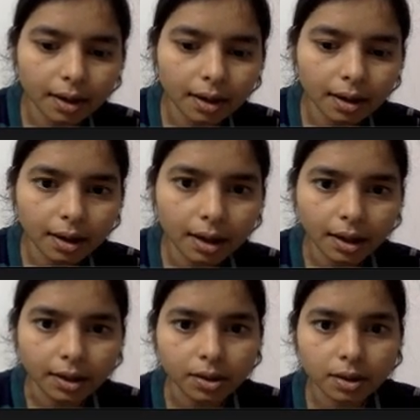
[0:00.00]
and
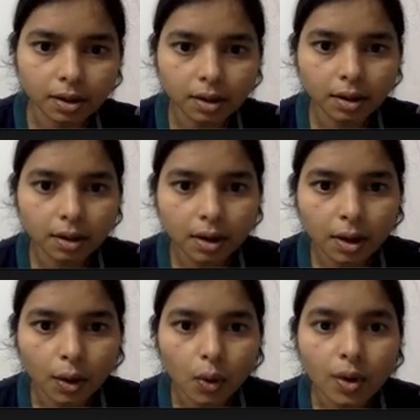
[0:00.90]

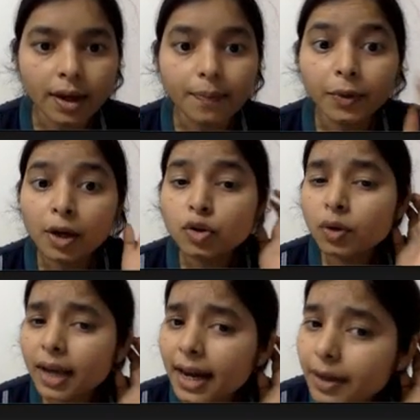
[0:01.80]
8.
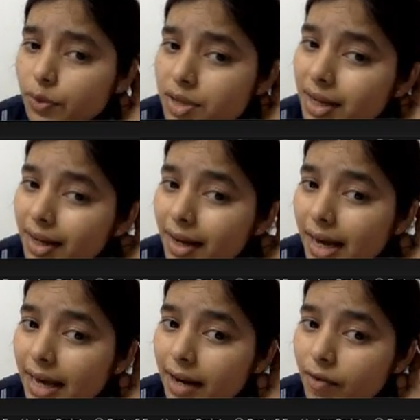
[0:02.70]
Okay, so
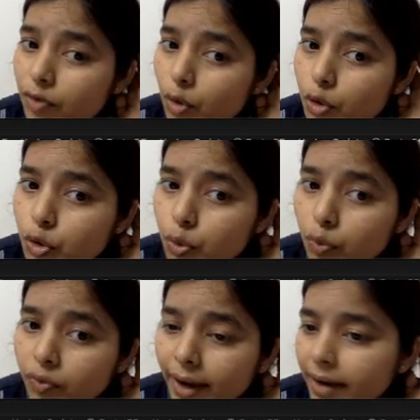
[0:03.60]
can you see
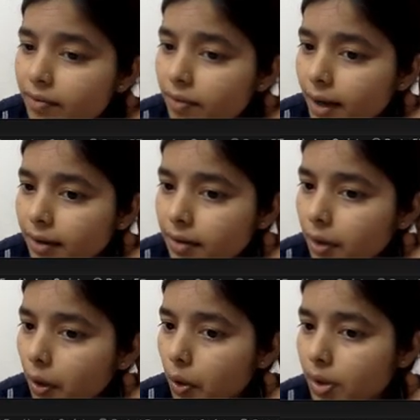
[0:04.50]
here array 4 2
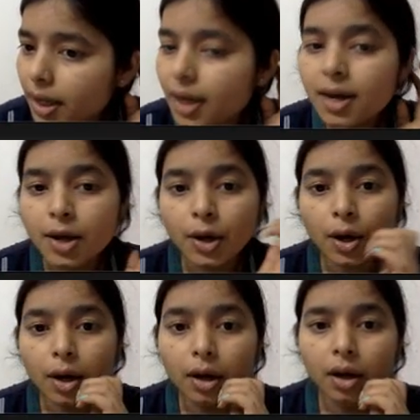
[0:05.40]
5 1?
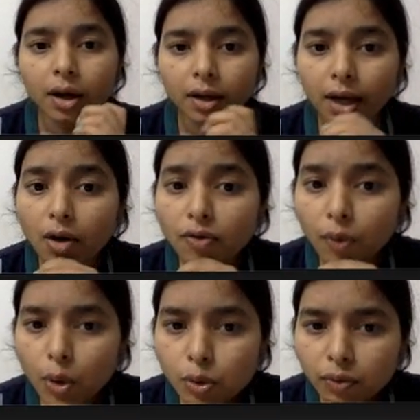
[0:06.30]
Okay,
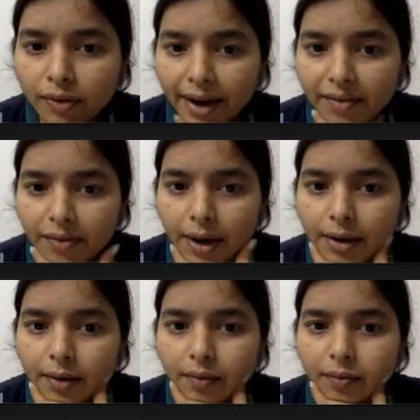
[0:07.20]
now
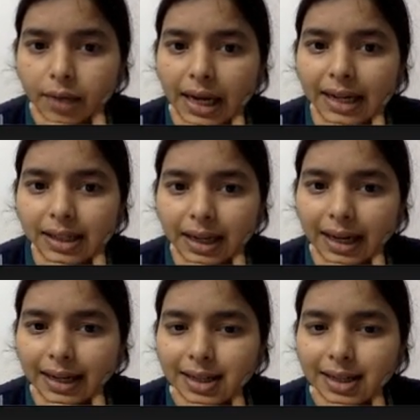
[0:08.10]
4 to 5 1,